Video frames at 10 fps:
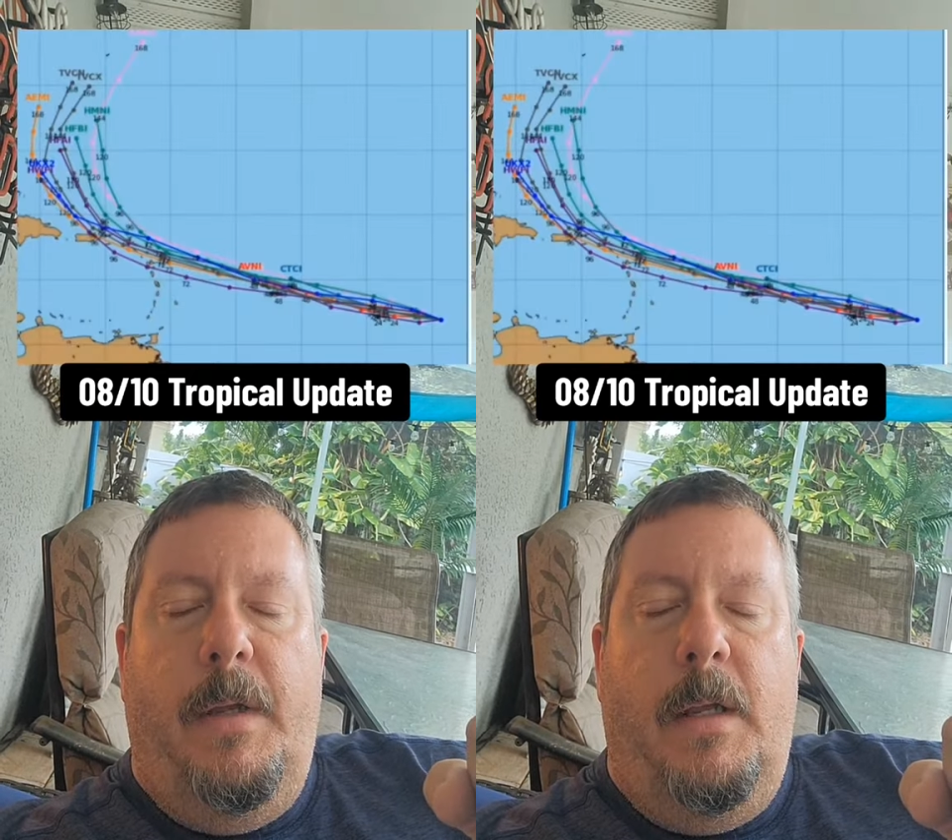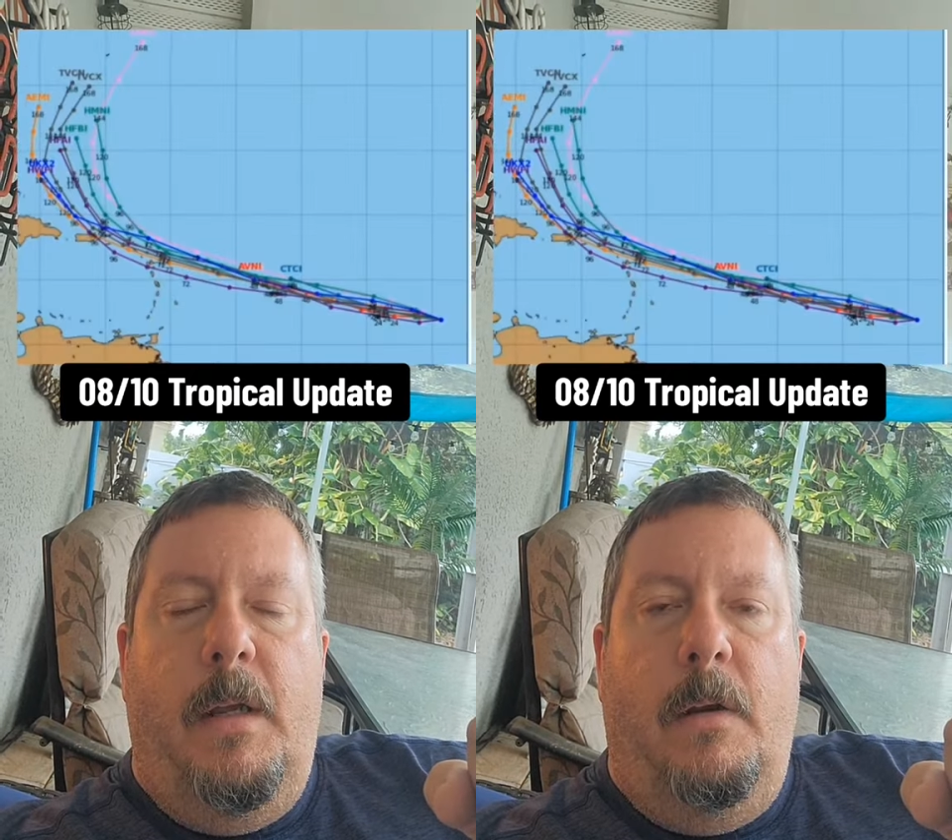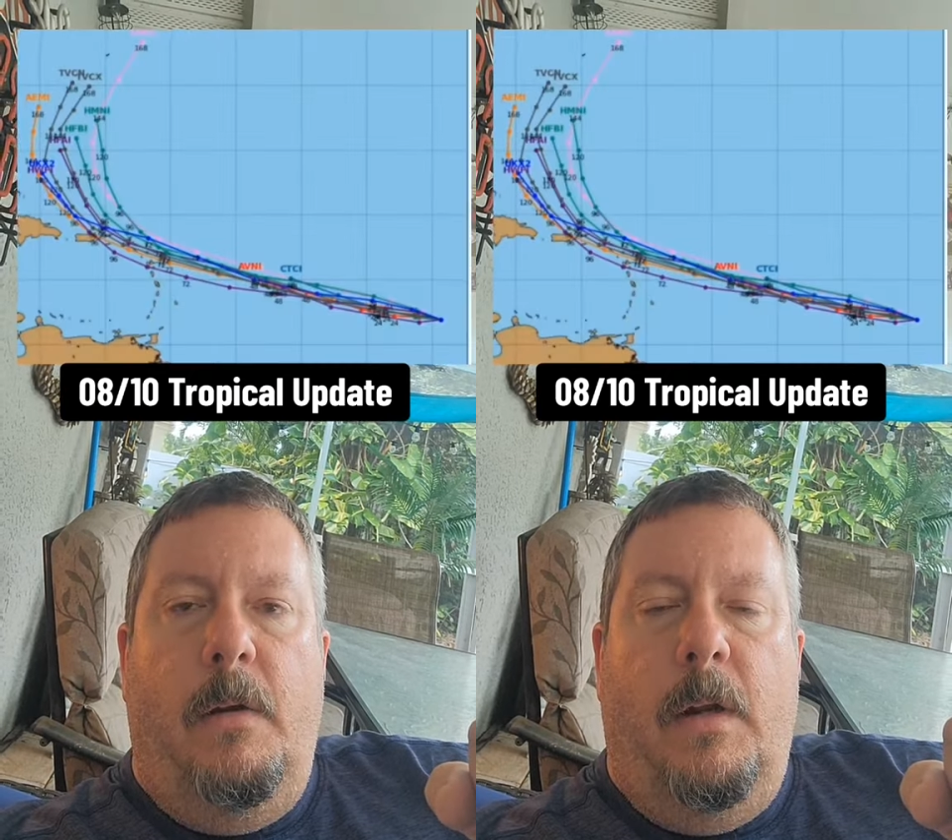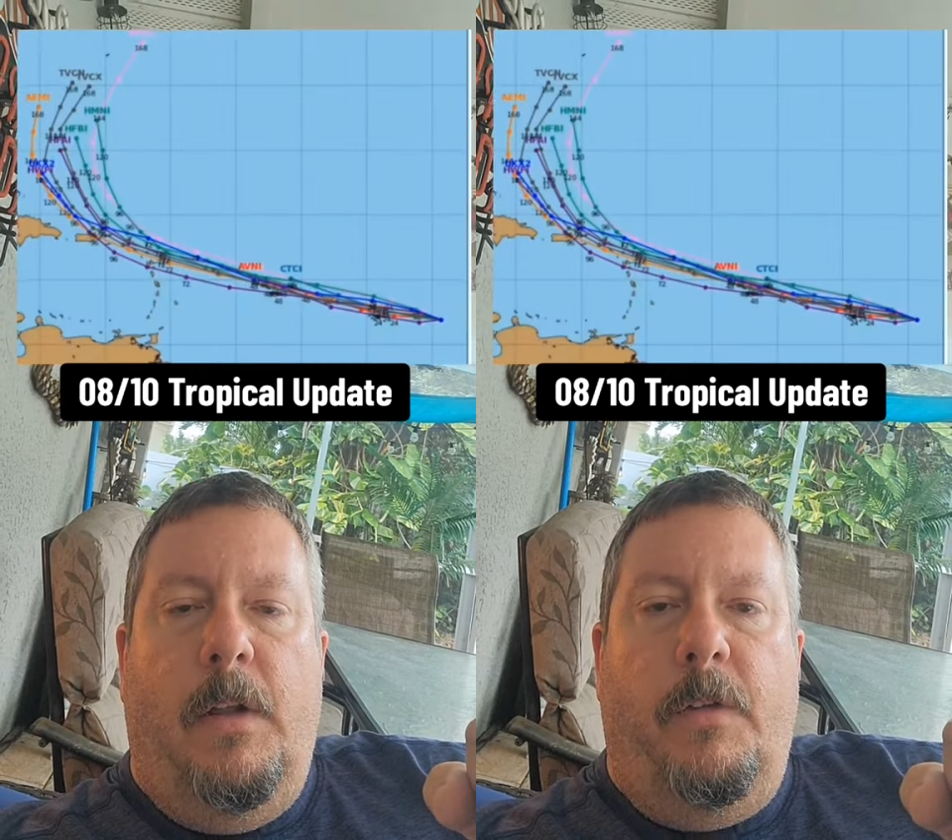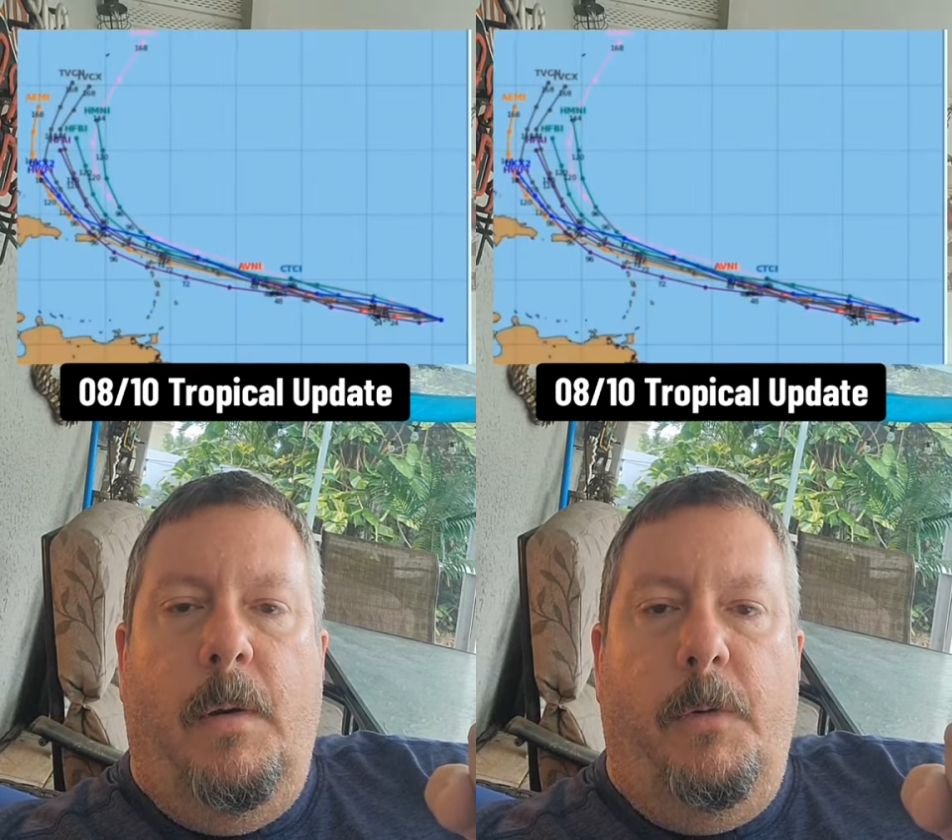be here in the
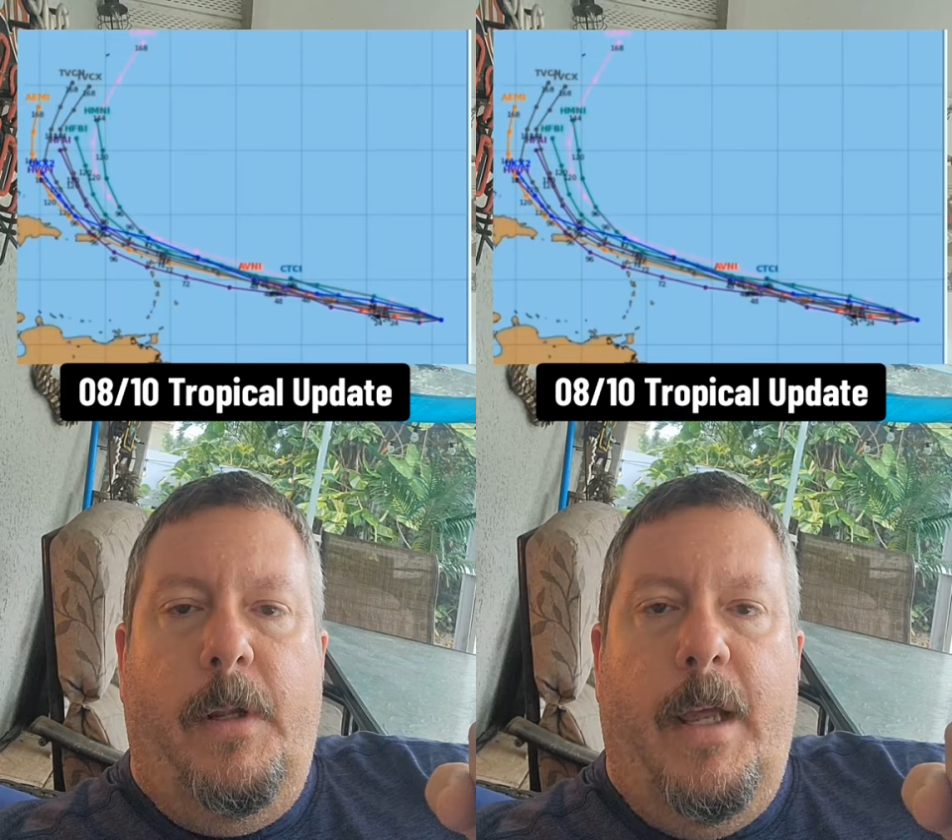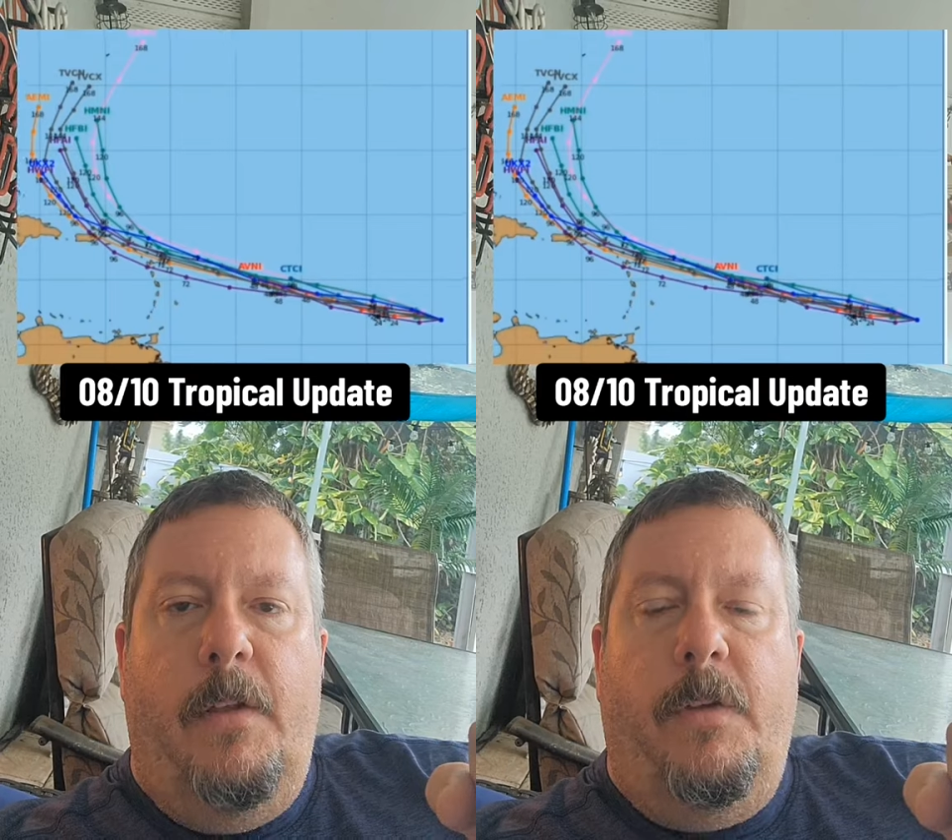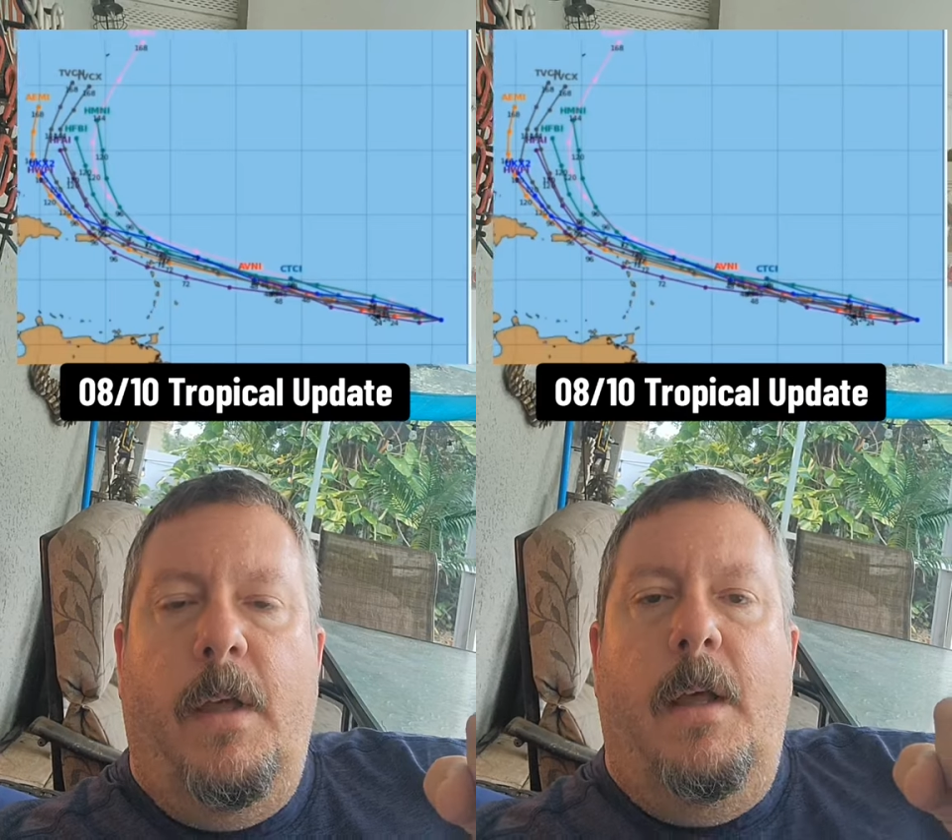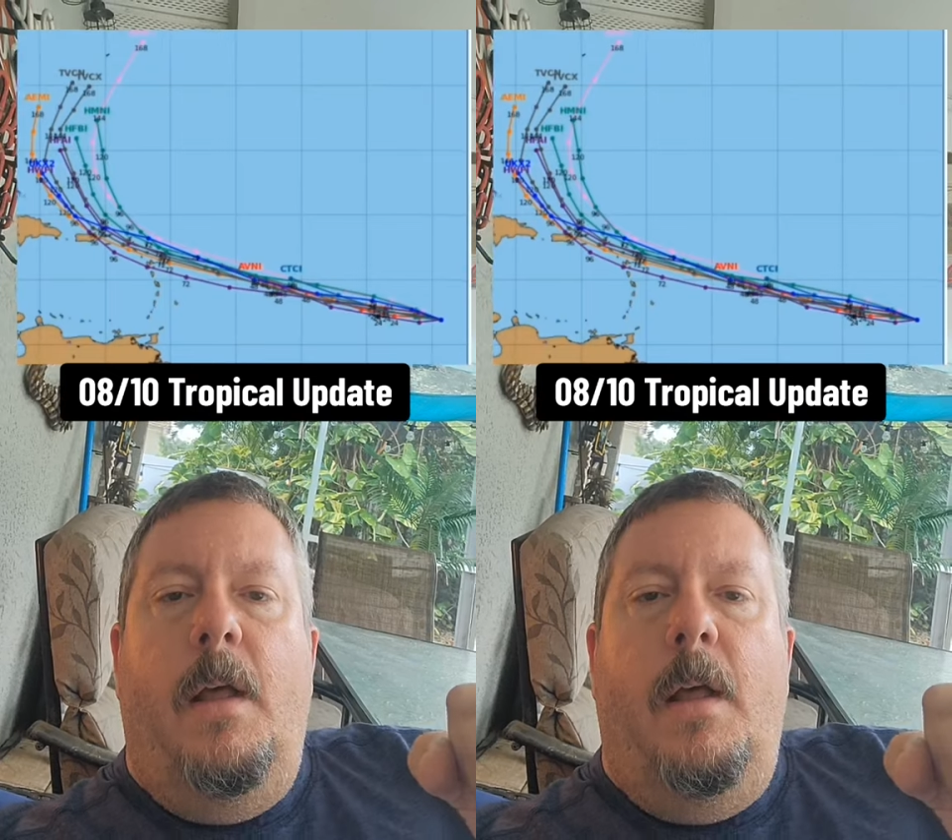next couple days.